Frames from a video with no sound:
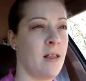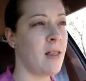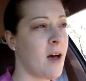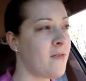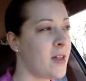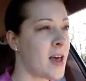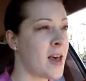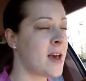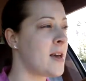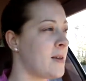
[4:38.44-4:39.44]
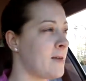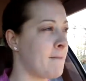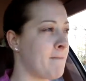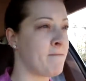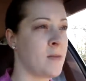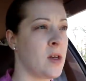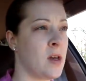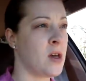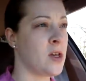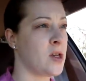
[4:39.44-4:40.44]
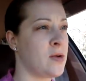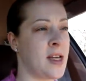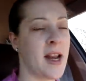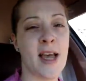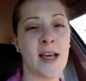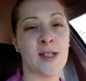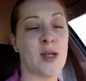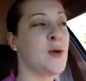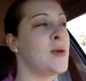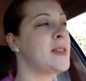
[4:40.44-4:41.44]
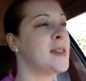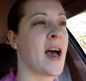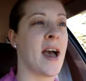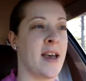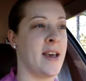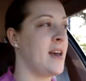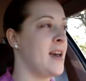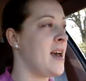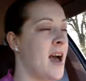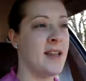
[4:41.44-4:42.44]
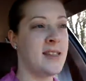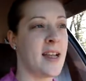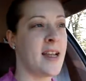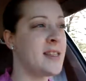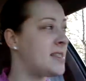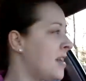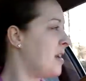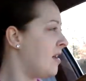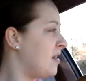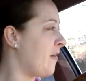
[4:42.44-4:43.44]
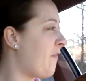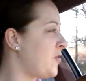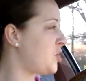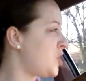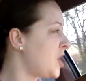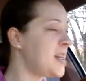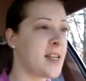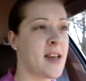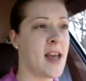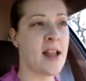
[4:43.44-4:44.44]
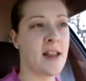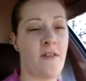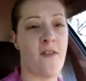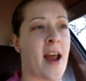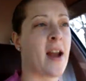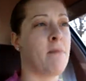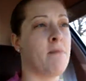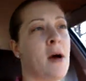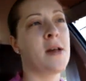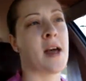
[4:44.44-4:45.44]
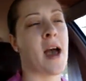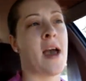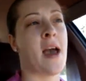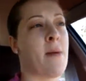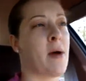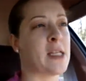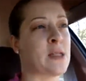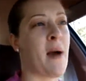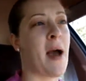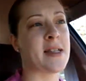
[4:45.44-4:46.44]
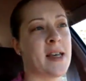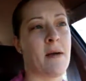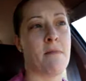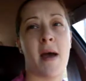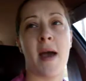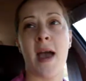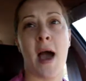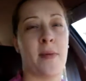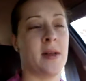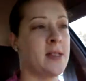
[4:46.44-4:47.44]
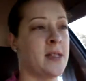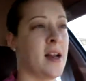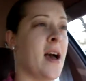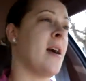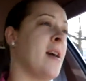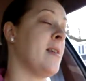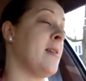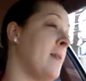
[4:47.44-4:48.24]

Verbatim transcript: Lovely! So today's Tuesday, and since the shit didn't hit the fan on Monday, I'm expecting it may happen today.